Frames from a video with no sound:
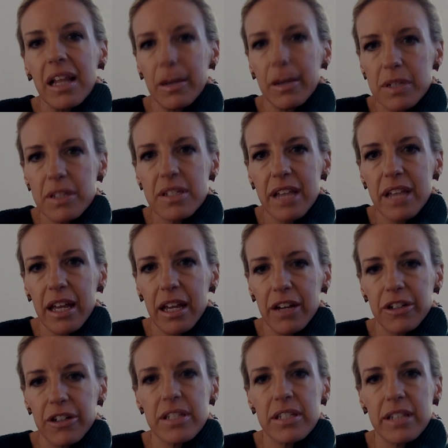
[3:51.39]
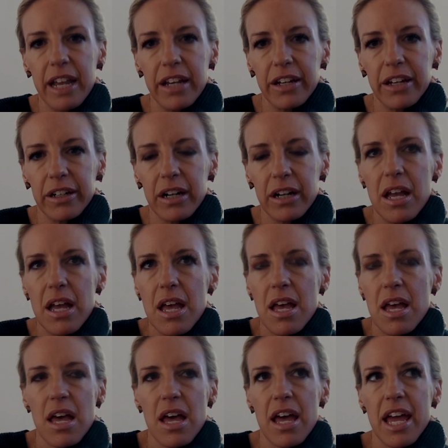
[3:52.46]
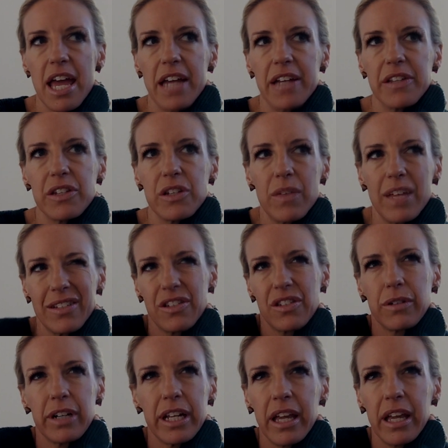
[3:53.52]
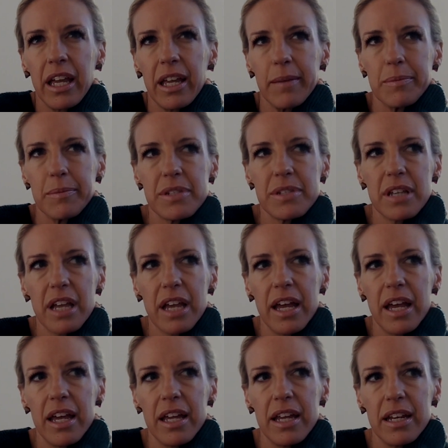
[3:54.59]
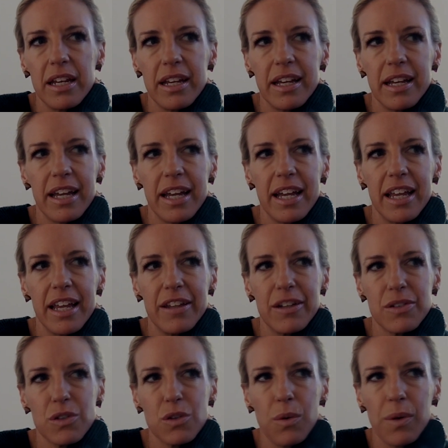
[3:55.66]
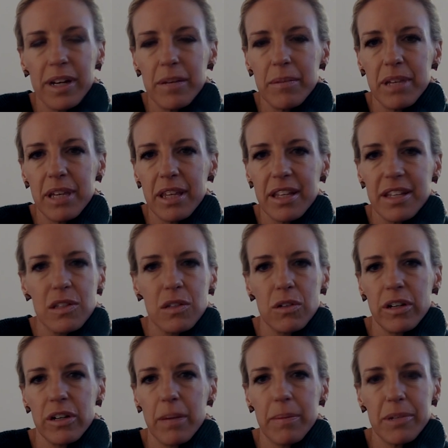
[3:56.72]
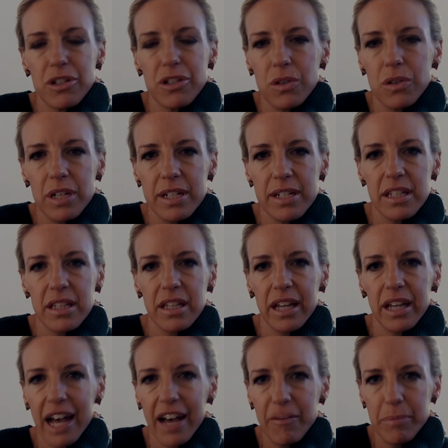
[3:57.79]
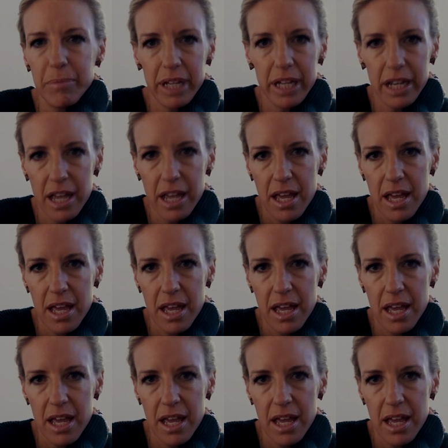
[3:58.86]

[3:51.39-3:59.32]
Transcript: I would say under his tenure, and, and so that's three games, and and there's going to be these learning opportunities that they have, but